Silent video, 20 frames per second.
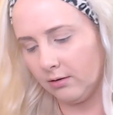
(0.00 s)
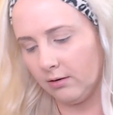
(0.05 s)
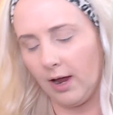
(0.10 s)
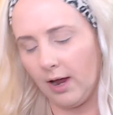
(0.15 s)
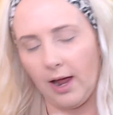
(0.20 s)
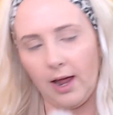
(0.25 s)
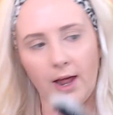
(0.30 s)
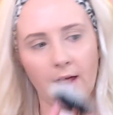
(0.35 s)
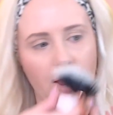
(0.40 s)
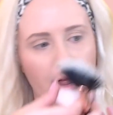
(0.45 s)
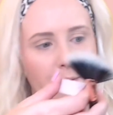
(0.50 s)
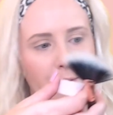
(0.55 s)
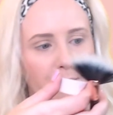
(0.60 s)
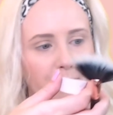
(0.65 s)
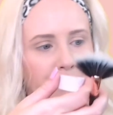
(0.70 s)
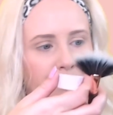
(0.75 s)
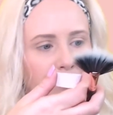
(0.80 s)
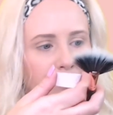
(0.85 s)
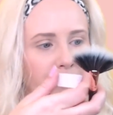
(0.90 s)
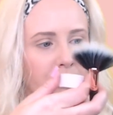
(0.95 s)

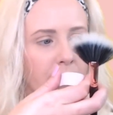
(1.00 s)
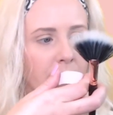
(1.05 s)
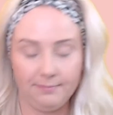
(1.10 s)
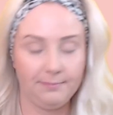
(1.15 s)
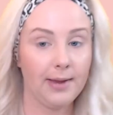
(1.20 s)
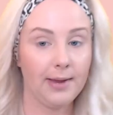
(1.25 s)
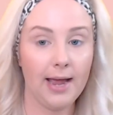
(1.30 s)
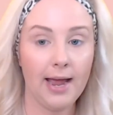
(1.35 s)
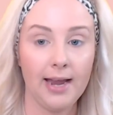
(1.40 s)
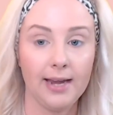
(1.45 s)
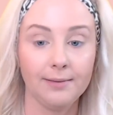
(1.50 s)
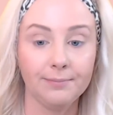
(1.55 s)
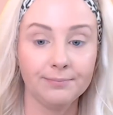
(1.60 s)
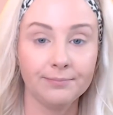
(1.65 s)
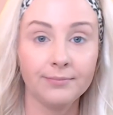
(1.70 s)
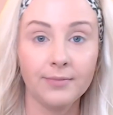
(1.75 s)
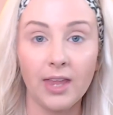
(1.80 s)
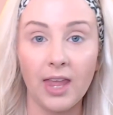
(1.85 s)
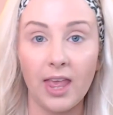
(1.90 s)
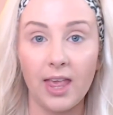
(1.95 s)
Hey,
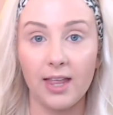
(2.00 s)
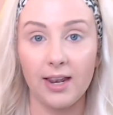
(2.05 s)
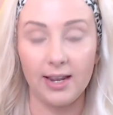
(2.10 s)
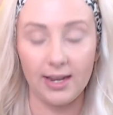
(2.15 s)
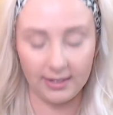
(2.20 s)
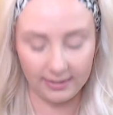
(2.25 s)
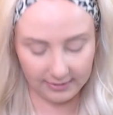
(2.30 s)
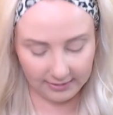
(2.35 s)
let's